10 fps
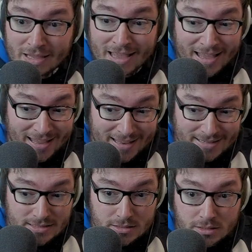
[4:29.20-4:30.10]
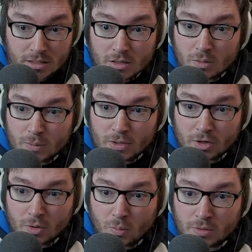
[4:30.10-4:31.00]
and we are
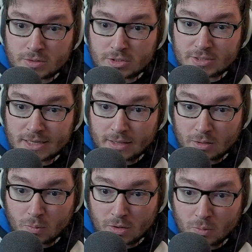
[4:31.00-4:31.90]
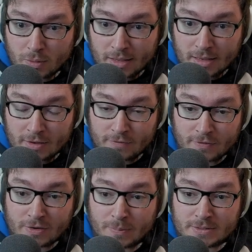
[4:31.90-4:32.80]
going to want to take the one where
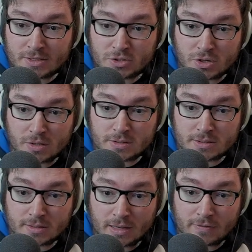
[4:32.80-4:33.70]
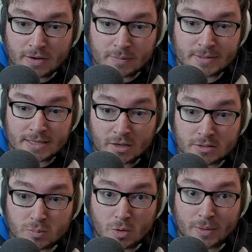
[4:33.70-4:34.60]
15% chance if enemies hit
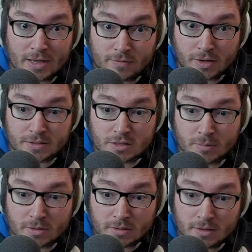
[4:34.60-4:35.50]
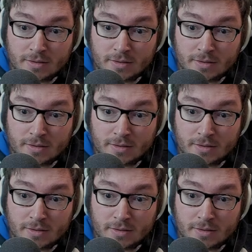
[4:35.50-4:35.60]
us while we have ice armor